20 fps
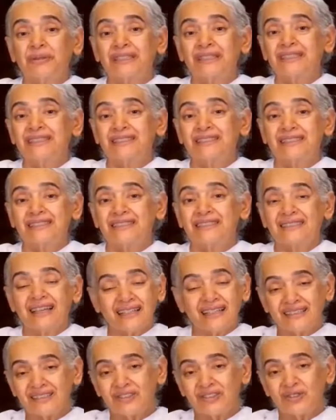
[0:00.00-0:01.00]
But
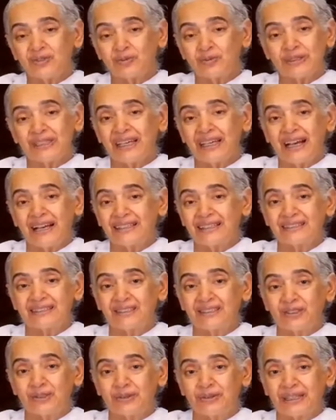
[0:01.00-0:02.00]
that's not what the
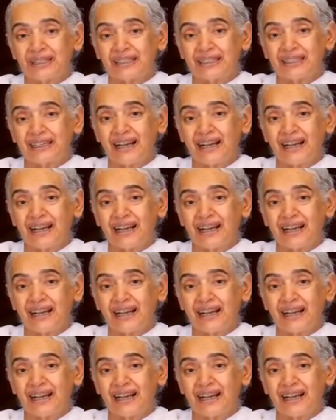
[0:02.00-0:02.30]
eyes are doing.